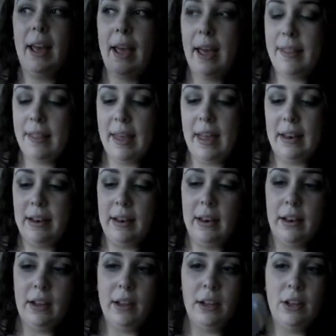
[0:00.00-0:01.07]
and then
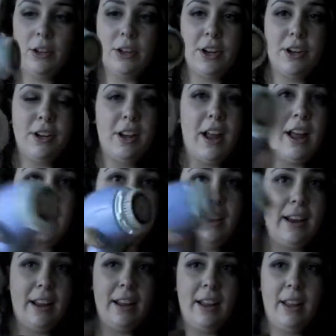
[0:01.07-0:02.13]
you turn it on and
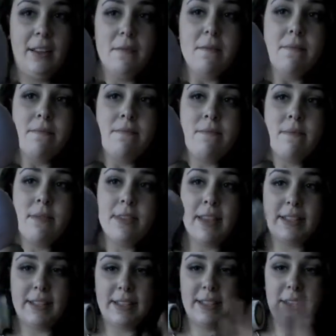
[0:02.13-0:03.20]
it
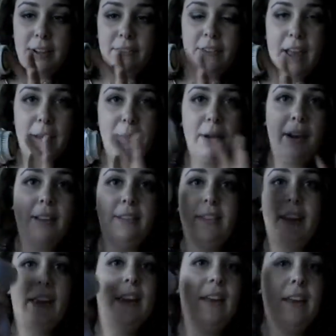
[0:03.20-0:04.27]
does this little vibrating
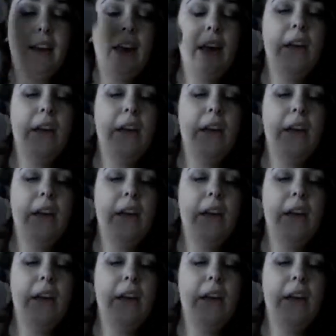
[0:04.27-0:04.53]
thing.